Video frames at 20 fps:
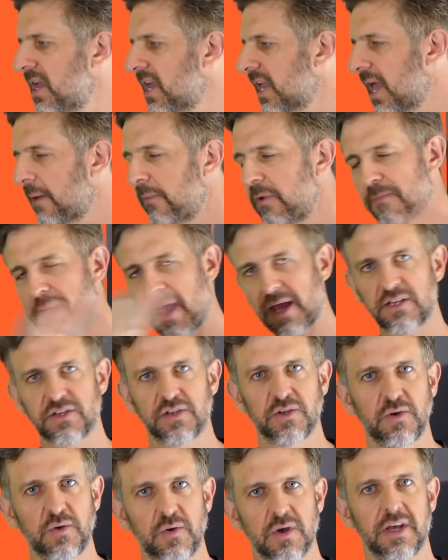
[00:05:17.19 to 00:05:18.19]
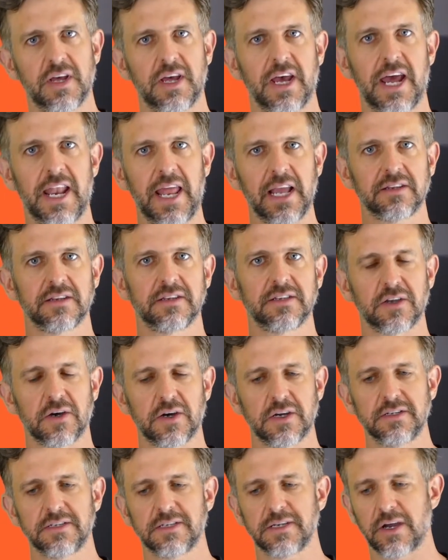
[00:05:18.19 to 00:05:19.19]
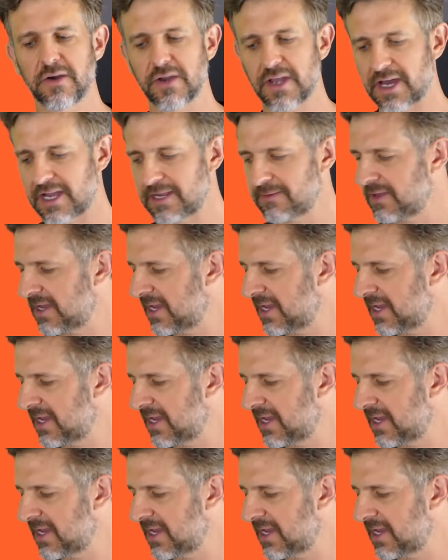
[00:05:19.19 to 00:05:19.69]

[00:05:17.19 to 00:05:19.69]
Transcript: Coming back to an exercise, okay,